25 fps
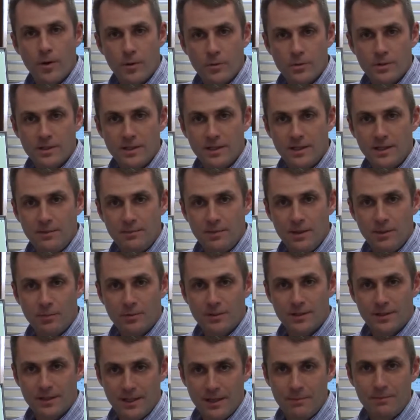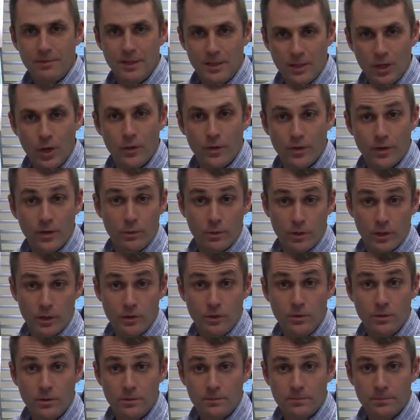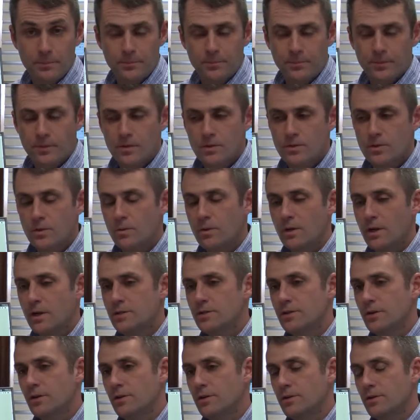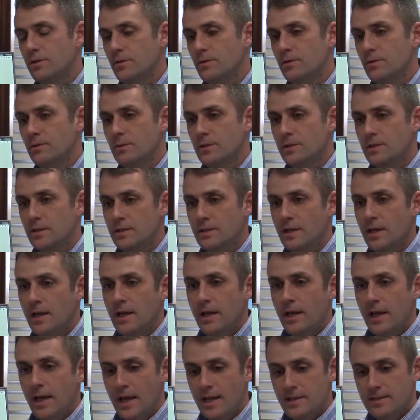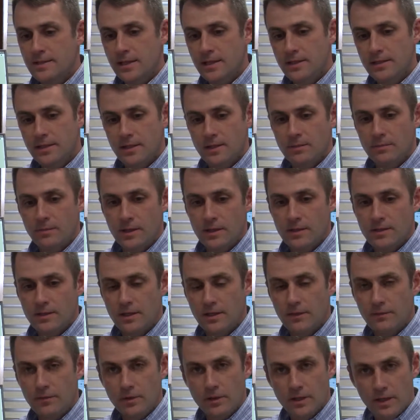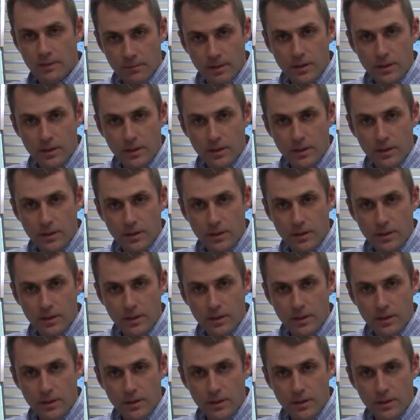part was getting people to let me know that they were going to do them. So what I started doing was, as they did them, I said, if you let